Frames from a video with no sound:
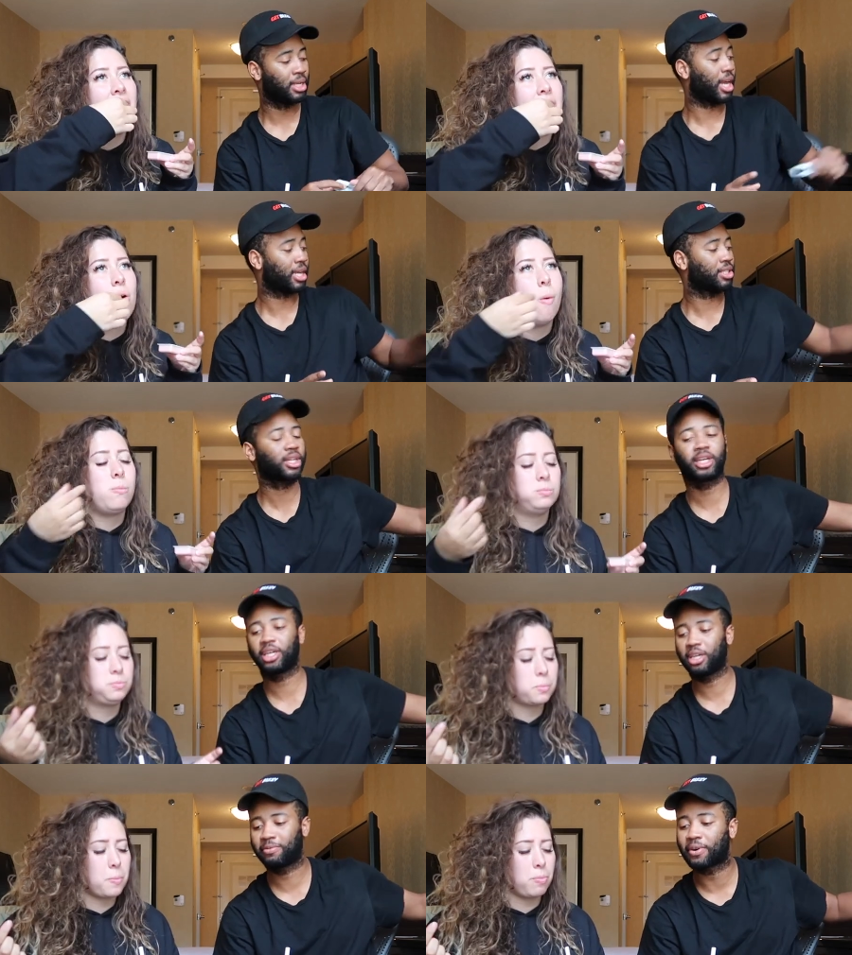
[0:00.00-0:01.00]
Speaker 1: Nuggets are
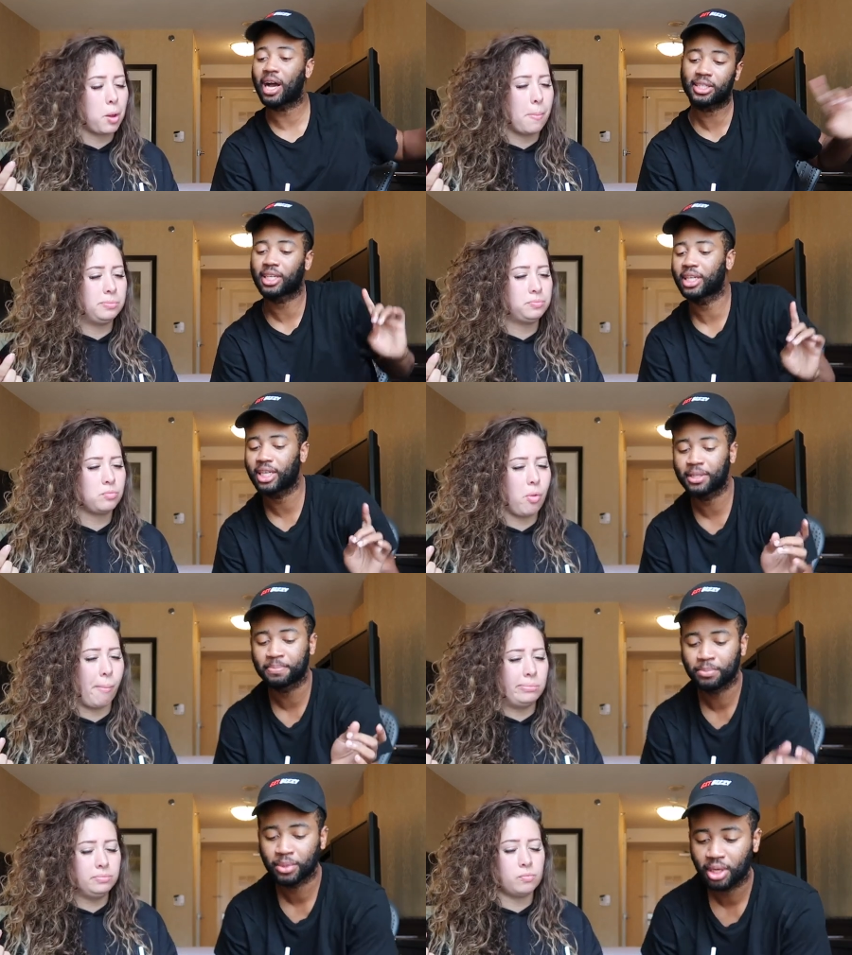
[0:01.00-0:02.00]
good, fries are
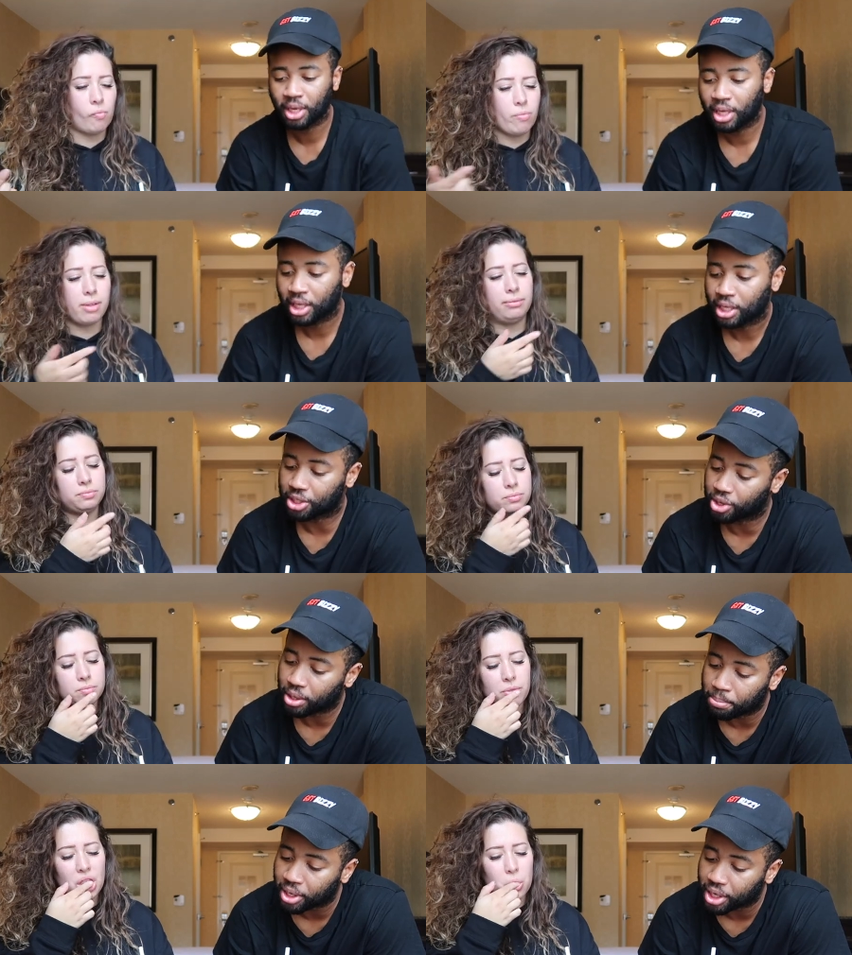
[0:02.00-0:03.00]
good. Mm. Let's
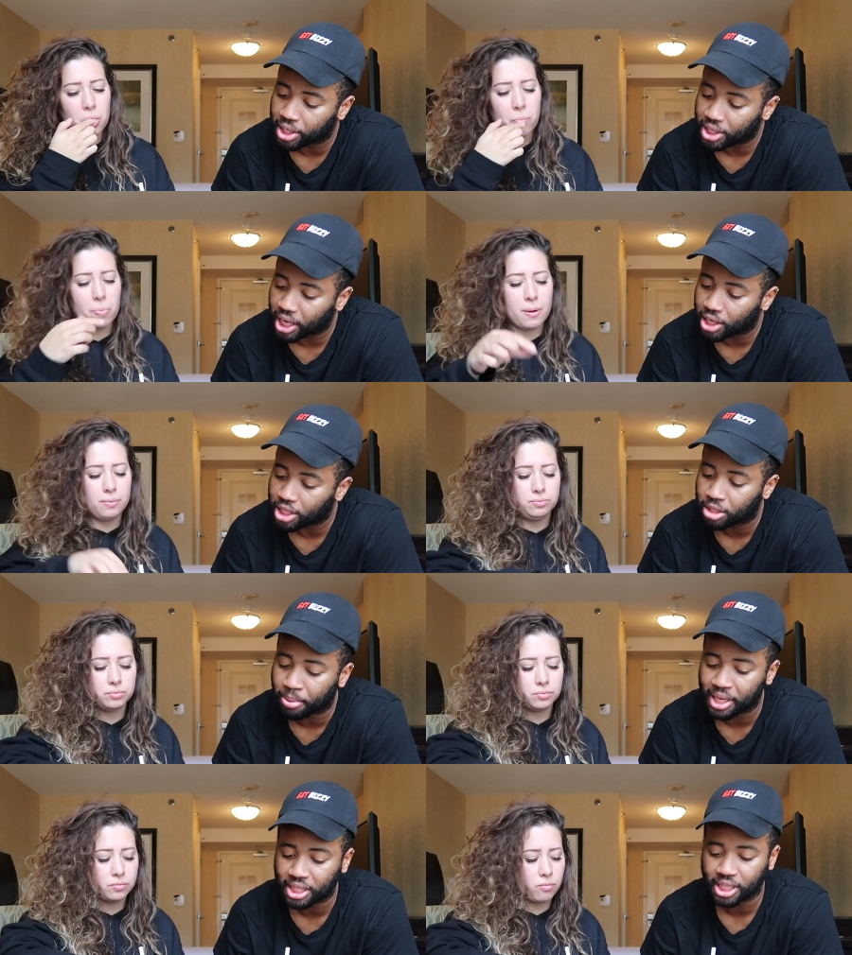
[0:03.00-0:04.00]
try the burgers, kid. You're
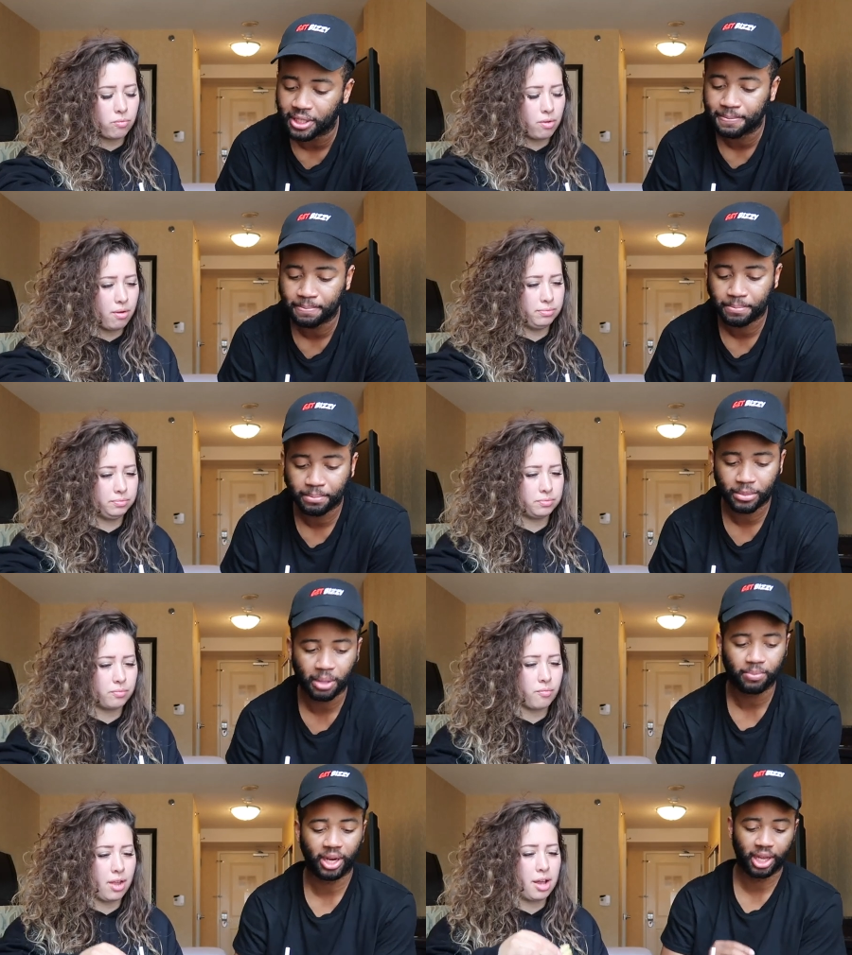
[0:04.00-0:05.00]
spicy.
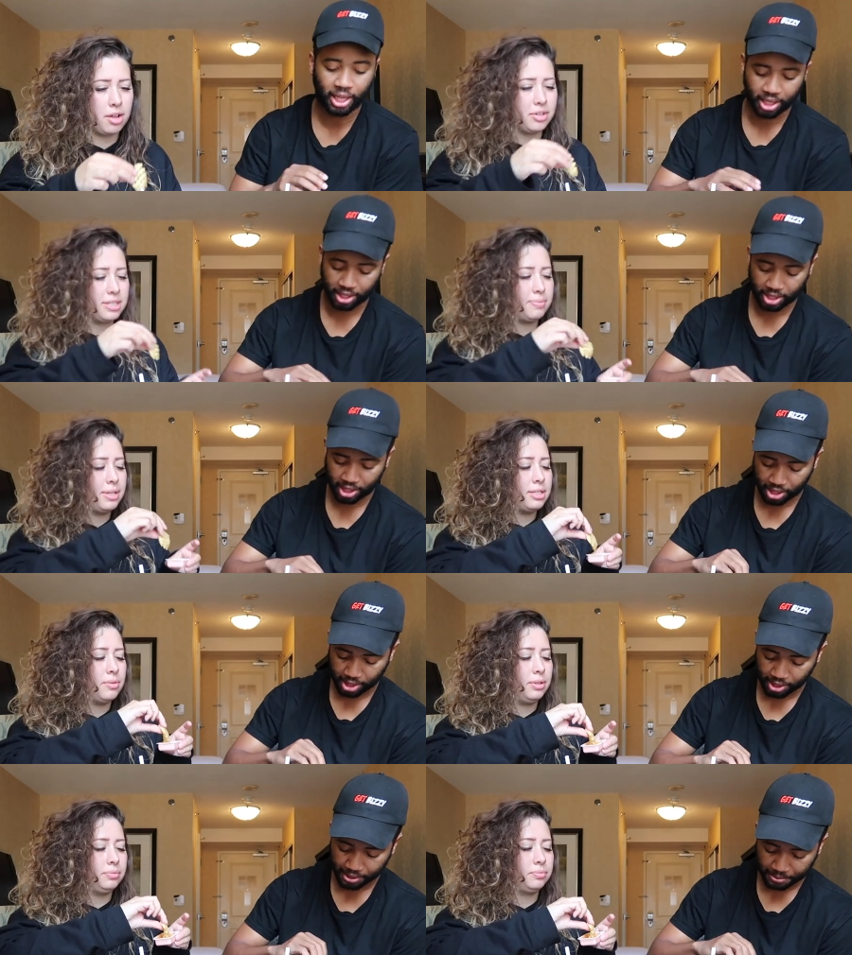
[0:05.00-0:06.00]
I'm right I got
Speaker 2: the
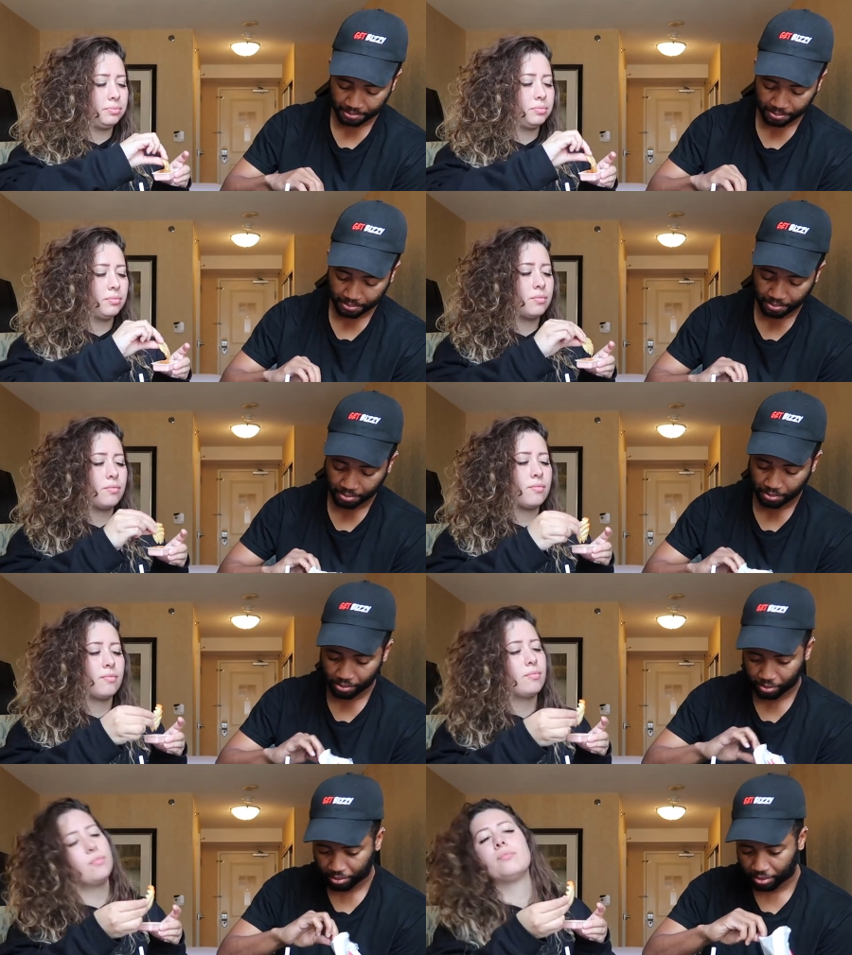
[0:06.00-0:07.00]
spicy one.
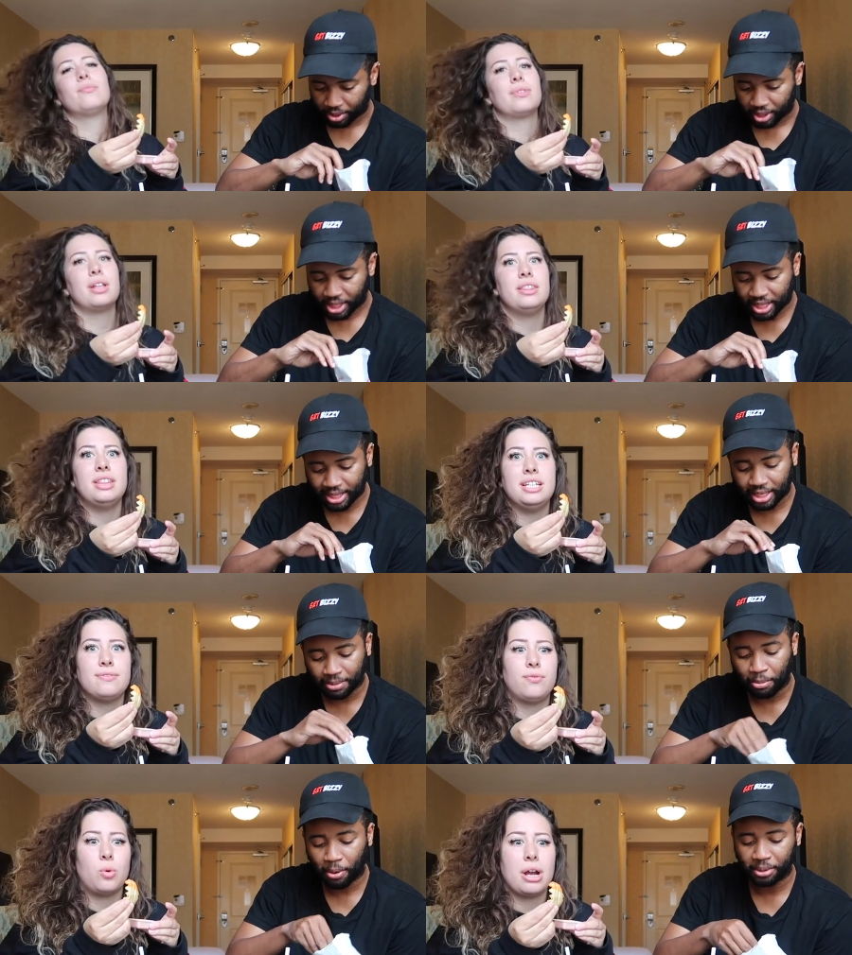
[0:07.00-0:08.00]
Speaker 1: This is
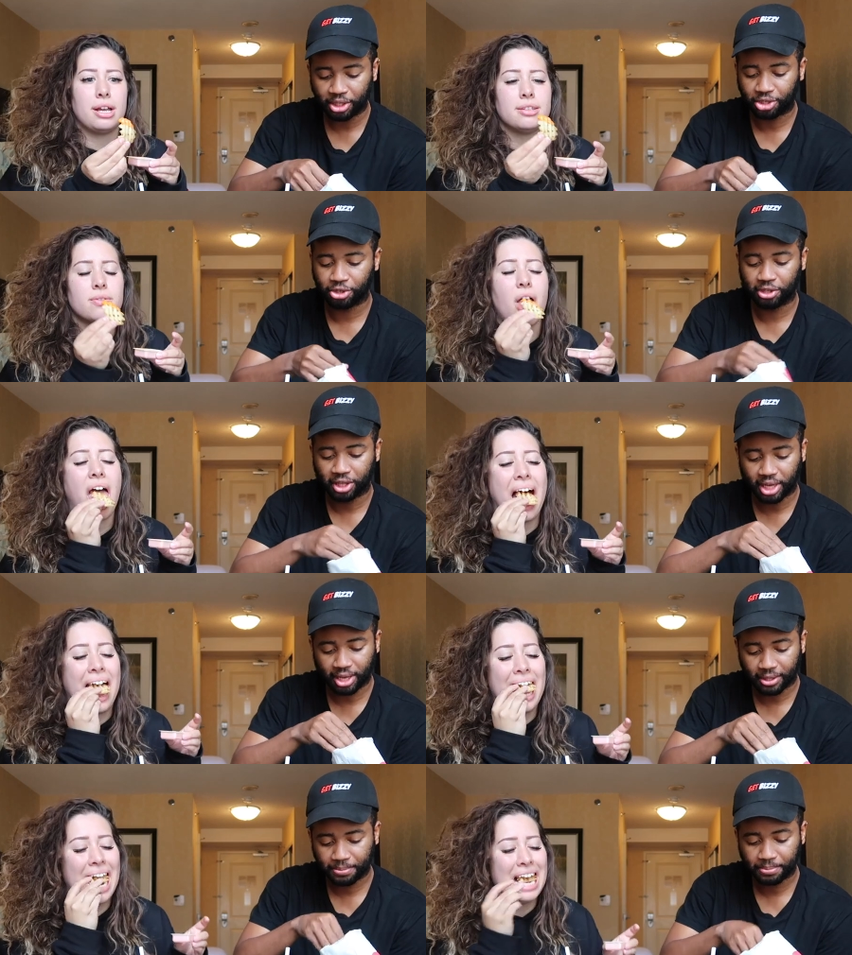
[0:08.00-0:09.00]
the moment of truth,
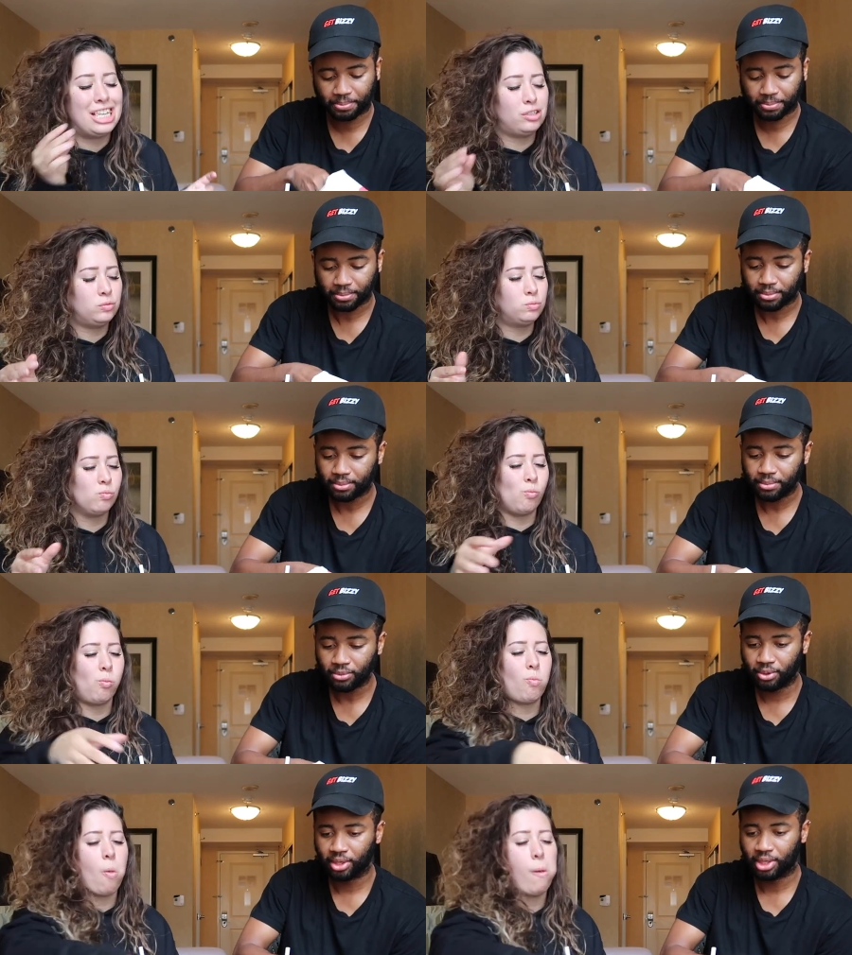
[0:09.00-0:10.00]
y'all
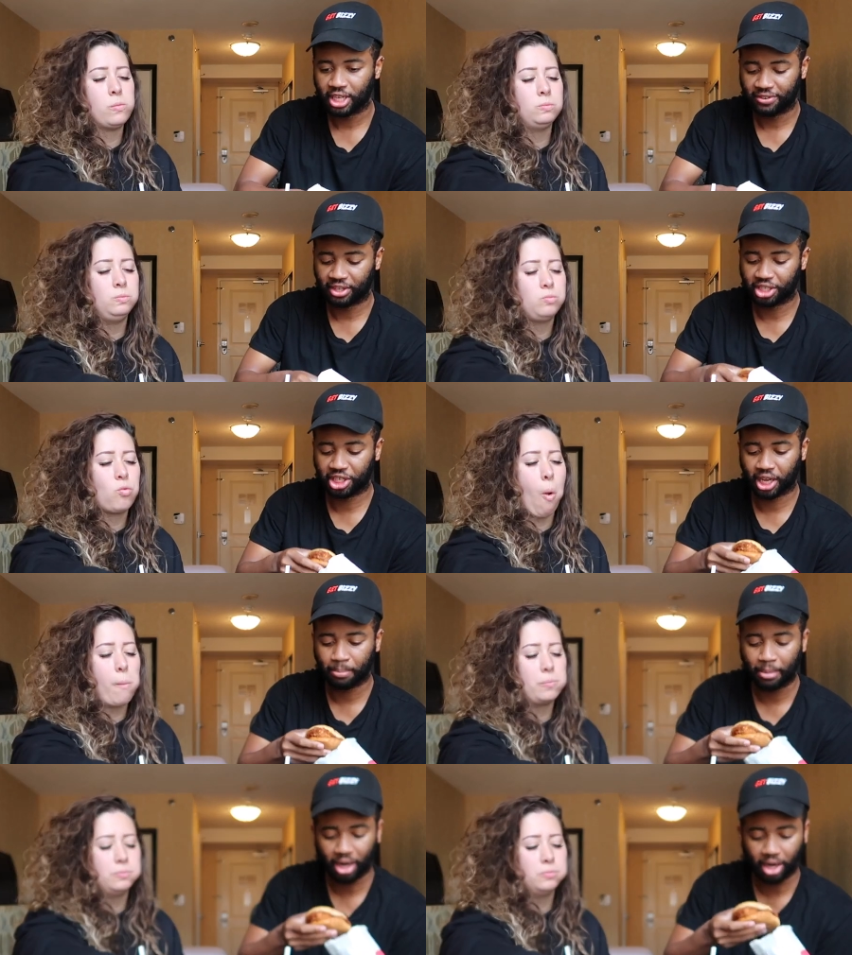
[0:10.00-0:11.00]
their
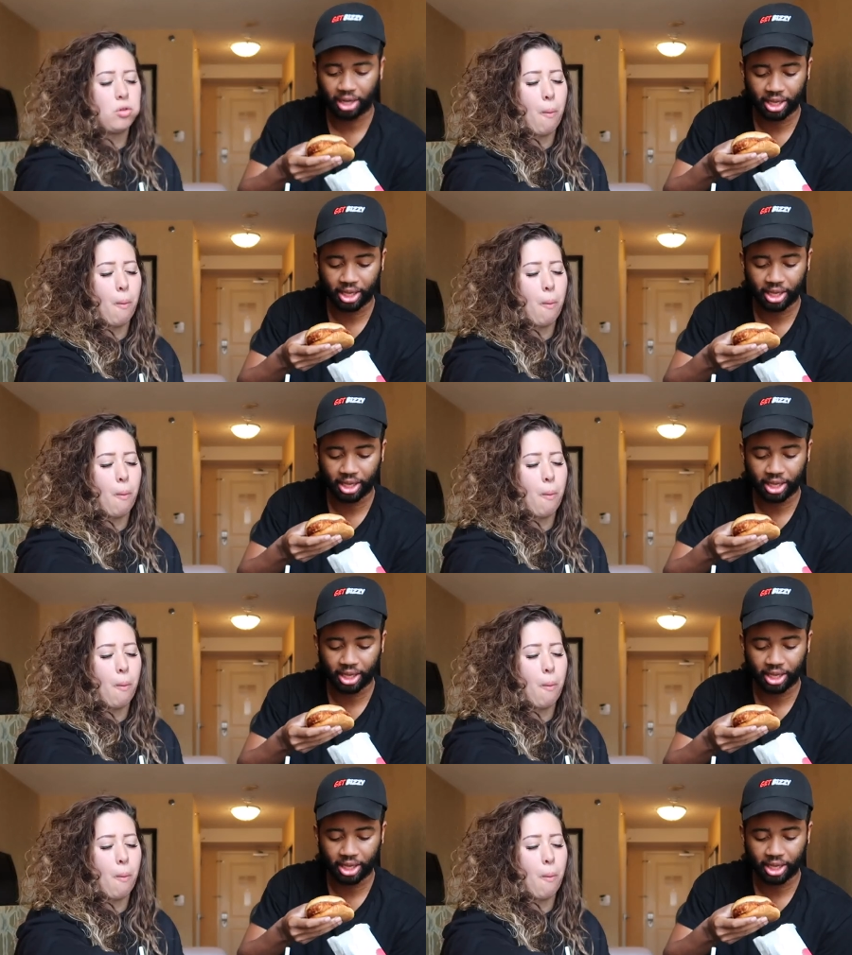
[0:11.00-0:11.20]
chicken burger